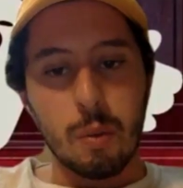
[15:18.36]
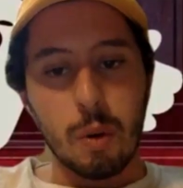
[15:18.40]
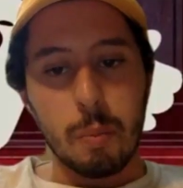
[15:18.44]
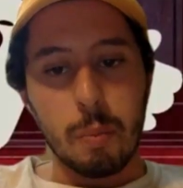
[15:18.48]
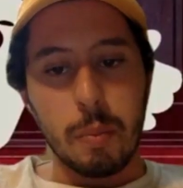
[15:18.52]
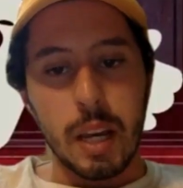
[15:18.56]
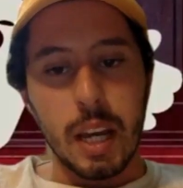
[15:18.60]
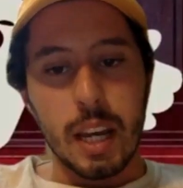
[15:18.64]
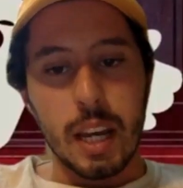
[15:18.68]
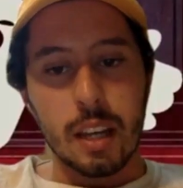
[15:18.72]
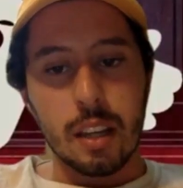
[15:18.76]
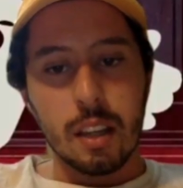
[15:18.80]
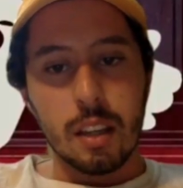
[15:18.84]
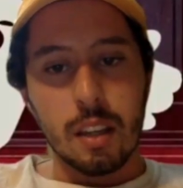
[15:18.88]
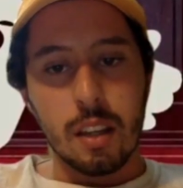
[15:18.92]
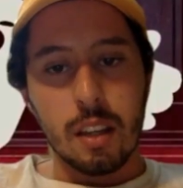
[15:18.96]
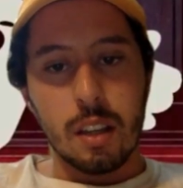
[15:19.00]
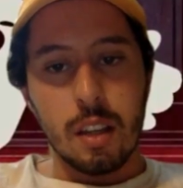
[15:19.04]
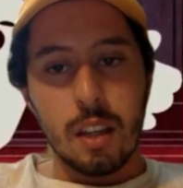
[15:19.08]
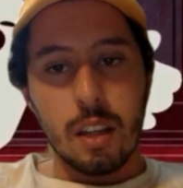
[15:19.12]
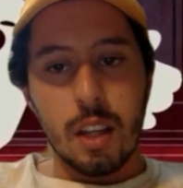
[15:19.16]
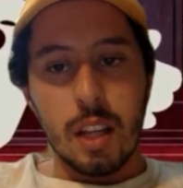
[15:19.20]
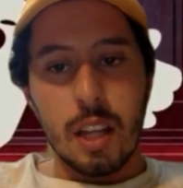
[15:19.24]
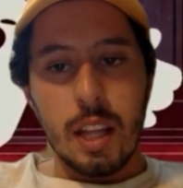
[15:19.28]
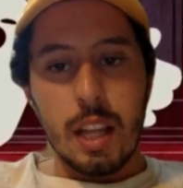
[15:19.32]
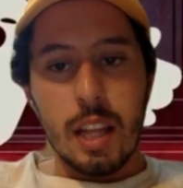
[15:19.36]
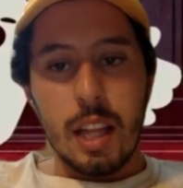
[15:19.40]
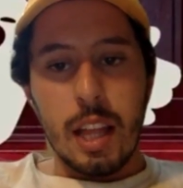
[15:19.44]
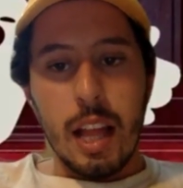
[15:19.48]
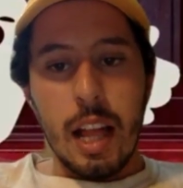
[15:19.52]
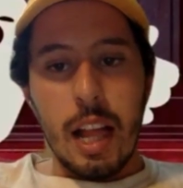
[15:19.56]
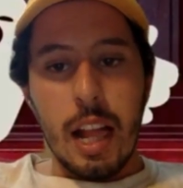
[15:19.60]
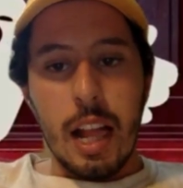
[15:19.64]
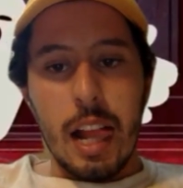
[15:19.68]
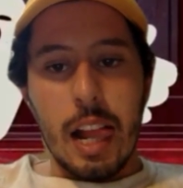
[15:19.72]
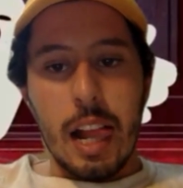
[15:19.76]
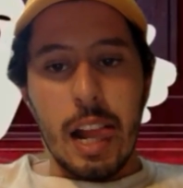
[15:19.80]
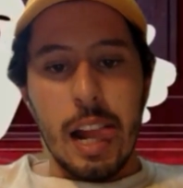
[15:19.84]
we're back.
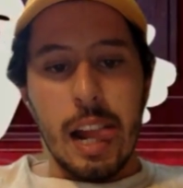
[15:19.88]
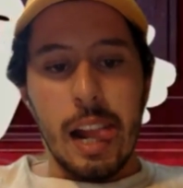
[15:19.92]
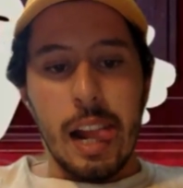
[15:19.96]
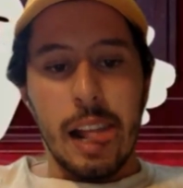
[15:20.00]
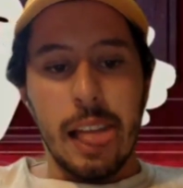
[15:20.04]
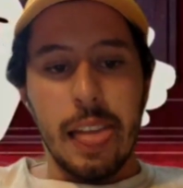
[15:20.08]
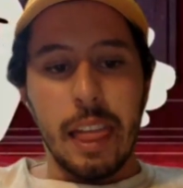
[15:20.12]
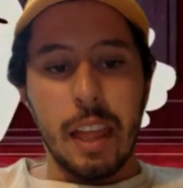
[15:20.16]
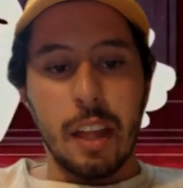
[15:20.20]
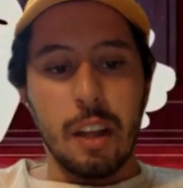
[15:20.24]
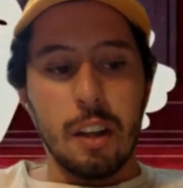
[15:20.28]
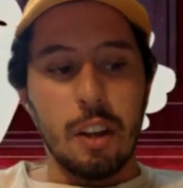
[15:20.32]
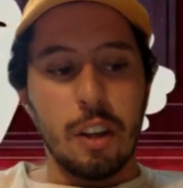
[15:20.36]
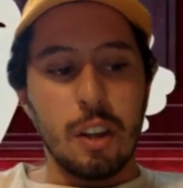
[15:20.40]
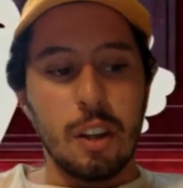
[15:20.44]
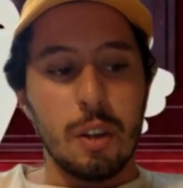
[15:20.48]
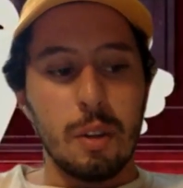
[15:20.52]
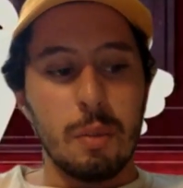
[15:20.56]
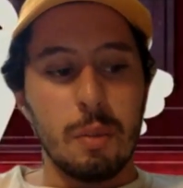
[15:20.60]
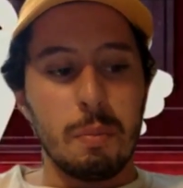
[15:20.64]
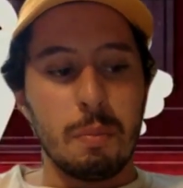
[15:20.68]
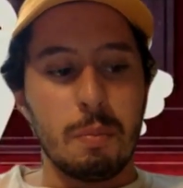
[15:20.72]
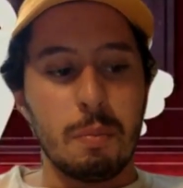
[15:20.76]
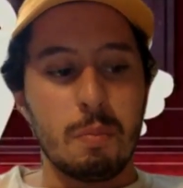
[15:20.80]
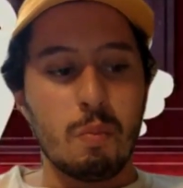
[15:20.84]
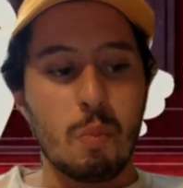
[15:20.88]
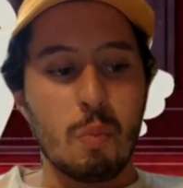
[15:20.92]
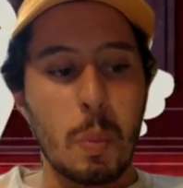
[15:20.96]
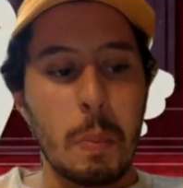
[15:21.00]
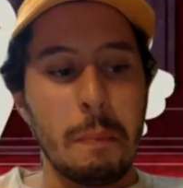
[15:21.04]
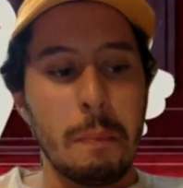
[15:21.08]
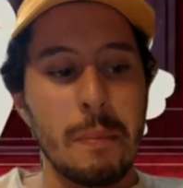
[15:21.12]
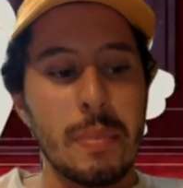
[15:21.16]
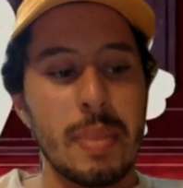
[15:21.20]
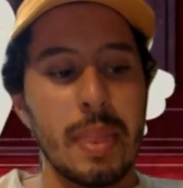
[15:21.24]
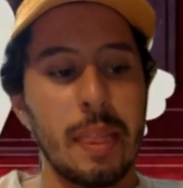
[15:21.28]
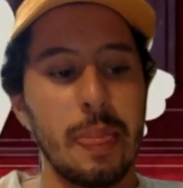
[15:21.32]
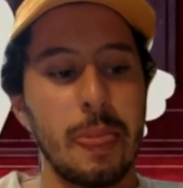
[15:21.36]

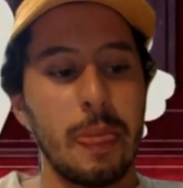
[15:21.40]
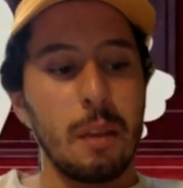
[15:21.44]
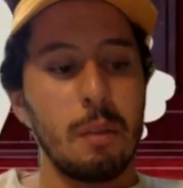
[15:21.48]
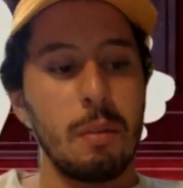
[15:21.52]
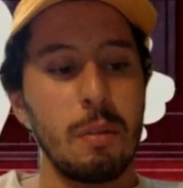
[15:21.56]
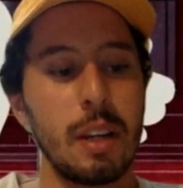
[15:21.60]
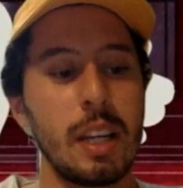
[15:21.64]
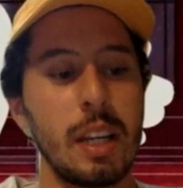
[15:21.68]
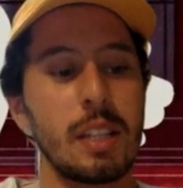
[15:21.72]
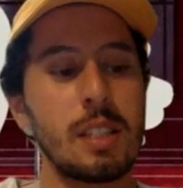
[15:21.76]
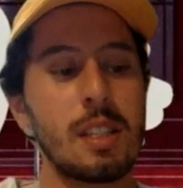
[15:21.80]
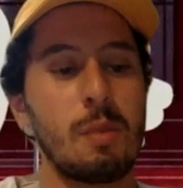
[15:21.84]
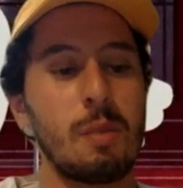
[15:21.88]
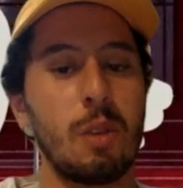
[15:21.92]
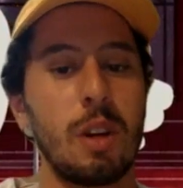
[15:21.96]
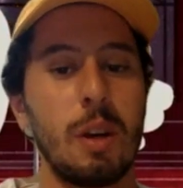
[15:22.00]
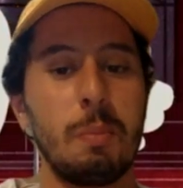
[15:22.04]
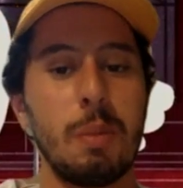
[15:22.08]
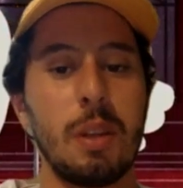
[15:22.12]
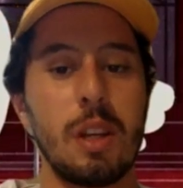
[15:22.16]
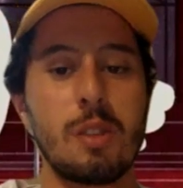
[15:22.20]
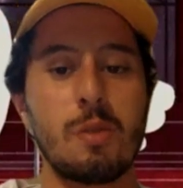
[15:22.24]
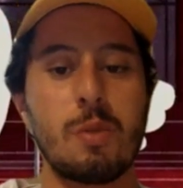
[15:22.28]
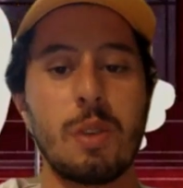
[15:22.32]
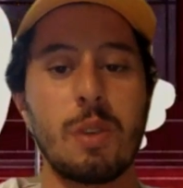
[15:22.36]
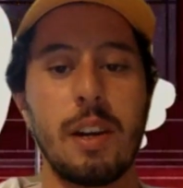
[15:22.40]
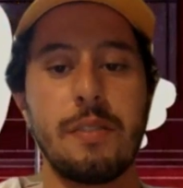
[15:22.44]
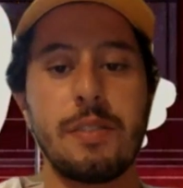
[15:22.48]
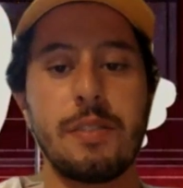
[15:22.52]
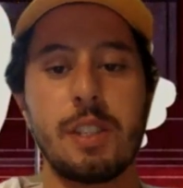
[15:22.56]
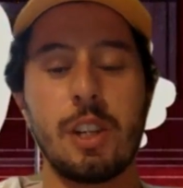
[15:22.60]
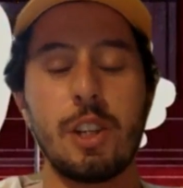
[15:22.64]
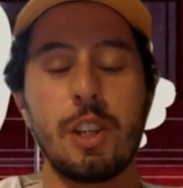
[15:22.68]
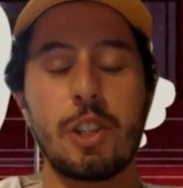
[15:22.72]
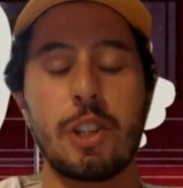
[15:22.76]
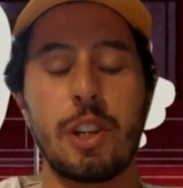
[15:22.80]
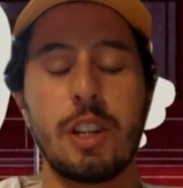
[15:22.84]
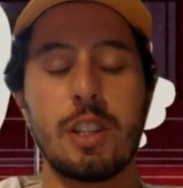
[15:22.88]
I guess a place where I've
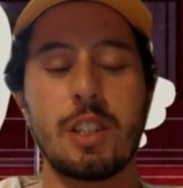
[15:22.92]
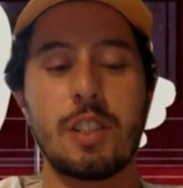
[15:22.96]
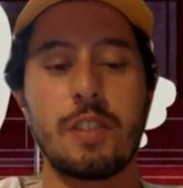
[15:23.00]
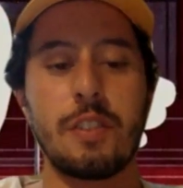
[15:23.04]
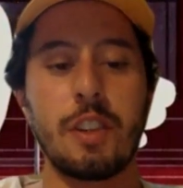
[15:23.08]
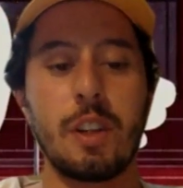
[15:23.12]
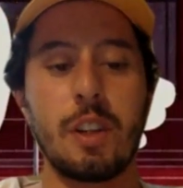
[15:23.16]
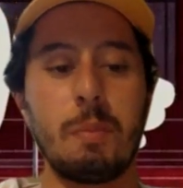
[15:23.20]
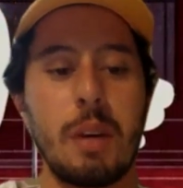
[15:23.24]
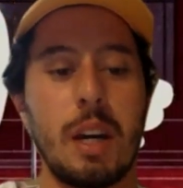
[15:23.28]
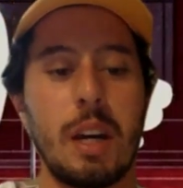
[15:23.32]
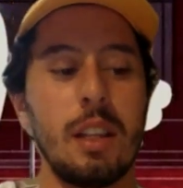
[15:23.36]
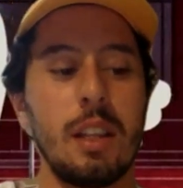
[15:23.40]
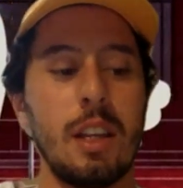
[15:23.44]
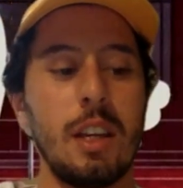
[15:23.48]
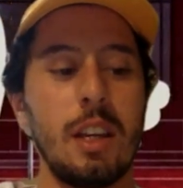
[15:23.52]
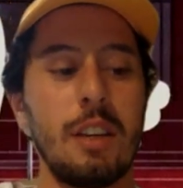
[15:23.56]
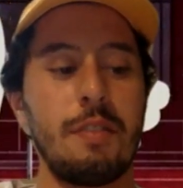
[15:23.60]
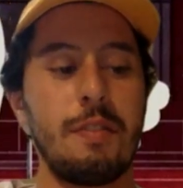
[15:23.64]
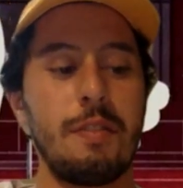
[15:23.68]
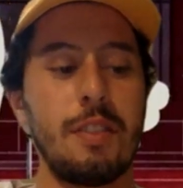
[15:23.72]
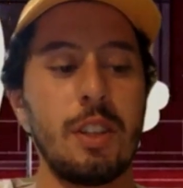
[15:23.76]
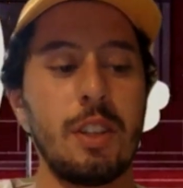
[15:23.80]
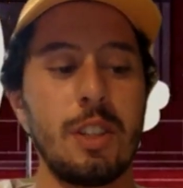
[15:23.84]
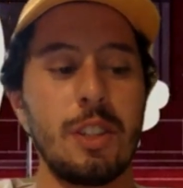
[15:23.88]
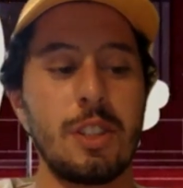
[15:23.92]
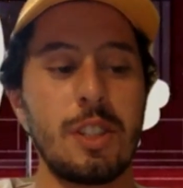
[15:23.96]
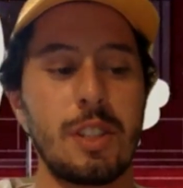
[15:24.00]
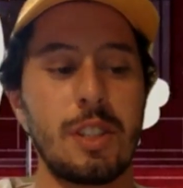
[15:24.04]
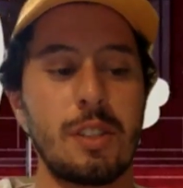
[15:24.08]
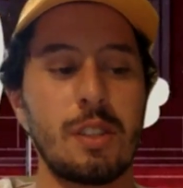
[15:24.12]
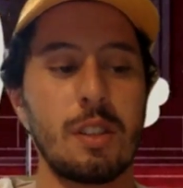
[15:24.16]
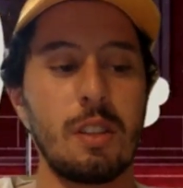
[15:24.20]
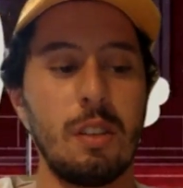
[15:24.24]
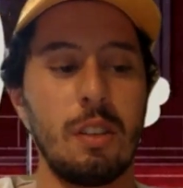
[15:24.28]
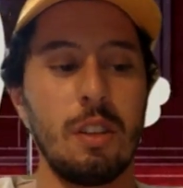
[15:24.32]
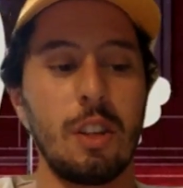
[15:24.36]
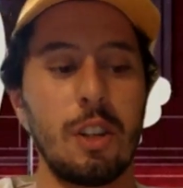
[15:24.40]
seen transfer in my life
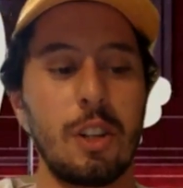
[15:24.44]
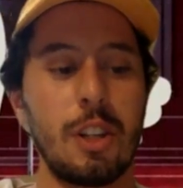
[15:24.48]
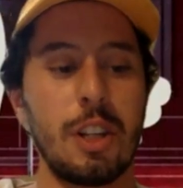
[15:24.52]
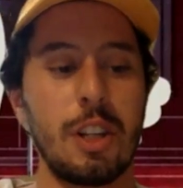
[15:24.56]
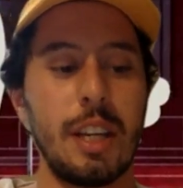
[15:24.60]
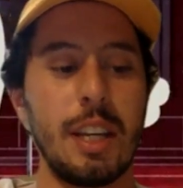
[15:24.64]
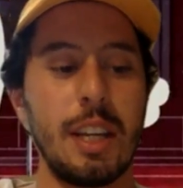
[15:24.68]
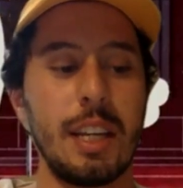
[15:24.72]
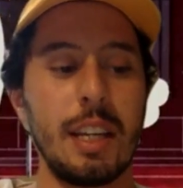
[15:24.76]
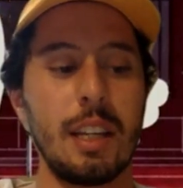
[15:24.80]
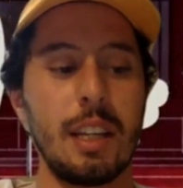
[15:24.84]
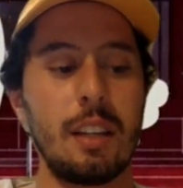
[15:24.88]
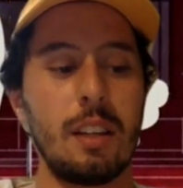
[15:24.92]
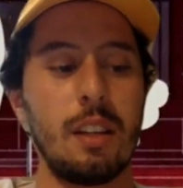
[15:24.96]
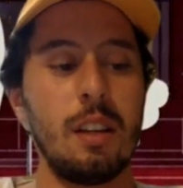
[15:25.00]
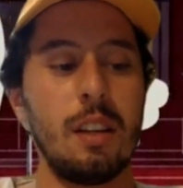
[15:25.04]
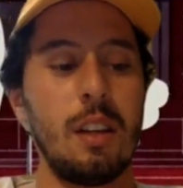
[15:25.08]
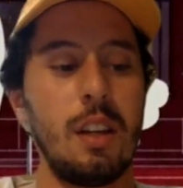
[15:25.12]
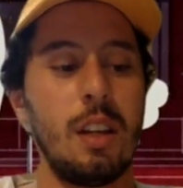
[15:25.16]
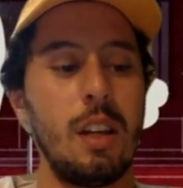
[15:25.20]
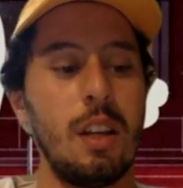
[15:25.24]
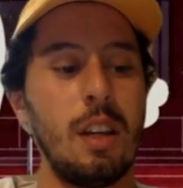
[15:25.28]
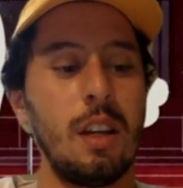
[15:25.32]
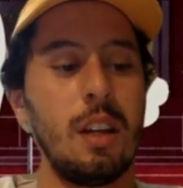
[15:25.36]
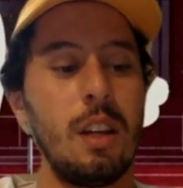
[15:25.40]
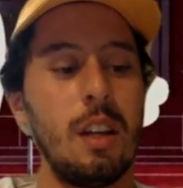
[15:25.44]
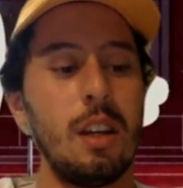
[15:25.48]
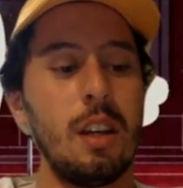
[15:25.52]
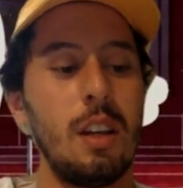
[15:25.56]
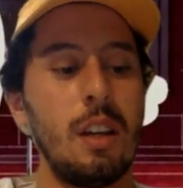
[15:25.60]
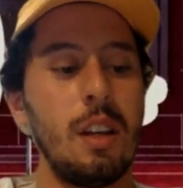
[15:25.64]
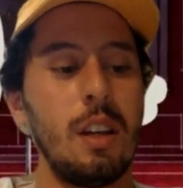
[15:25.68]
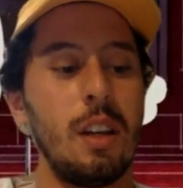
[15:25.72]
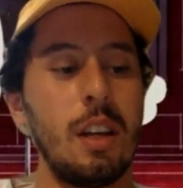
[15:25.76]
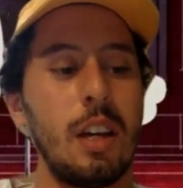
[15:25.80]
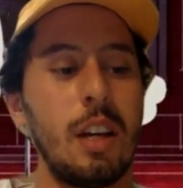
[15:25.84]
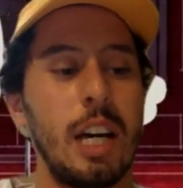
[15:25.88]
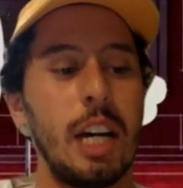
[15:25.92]
is learning
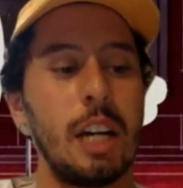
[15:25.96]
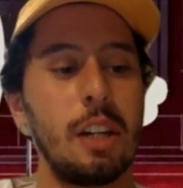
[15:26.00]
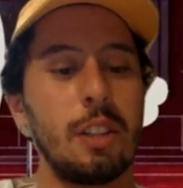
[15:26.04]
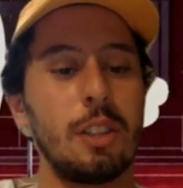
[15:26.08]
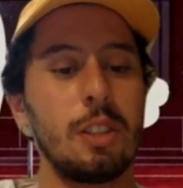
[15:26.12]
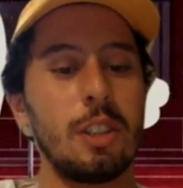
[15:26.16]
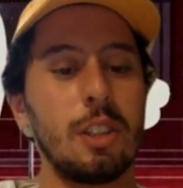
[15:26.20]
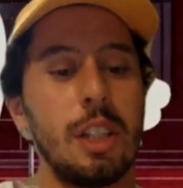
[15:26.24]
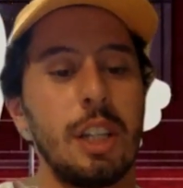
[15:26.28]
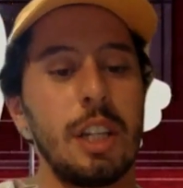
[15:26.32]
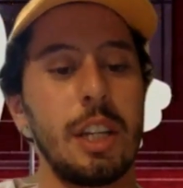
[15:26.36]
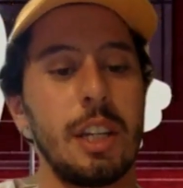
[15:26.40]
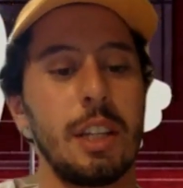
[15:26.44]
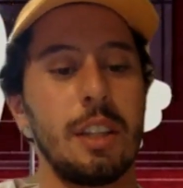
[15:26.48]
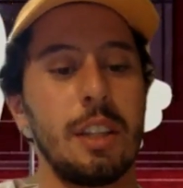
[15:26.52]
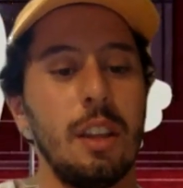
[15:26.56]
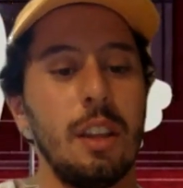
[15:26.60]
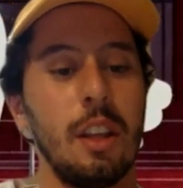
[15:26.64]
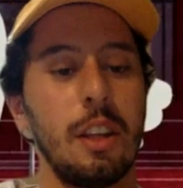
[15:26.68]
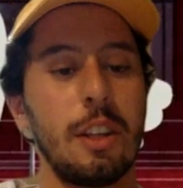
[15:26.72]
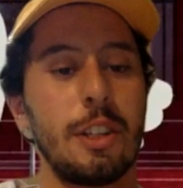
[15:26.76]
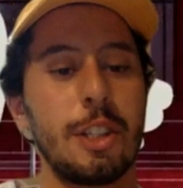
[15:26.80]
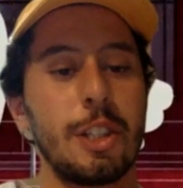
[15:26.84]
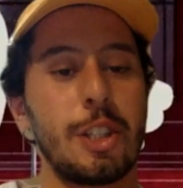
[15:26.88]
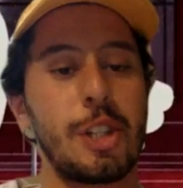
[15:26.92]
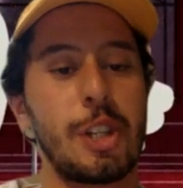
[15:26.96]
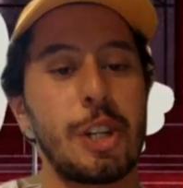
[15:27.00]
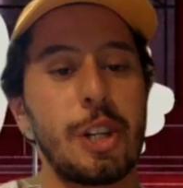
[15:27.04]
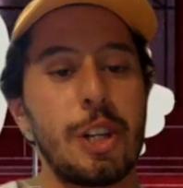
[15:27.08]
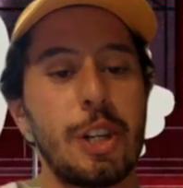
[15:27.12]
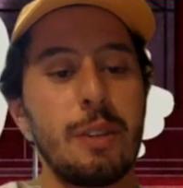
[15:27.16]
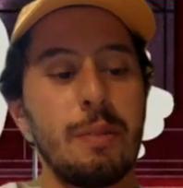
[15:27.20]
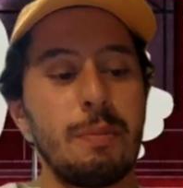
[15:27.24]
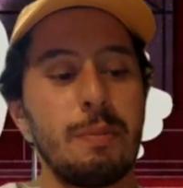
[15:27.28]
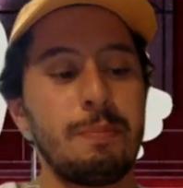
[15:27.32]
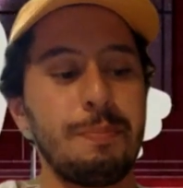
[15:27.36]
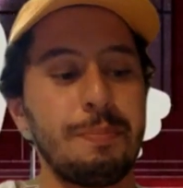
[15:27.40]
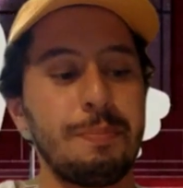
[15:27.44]
how to read
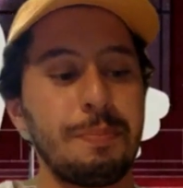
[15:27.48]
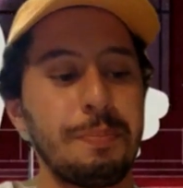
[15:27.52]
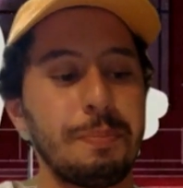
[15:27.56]
literature,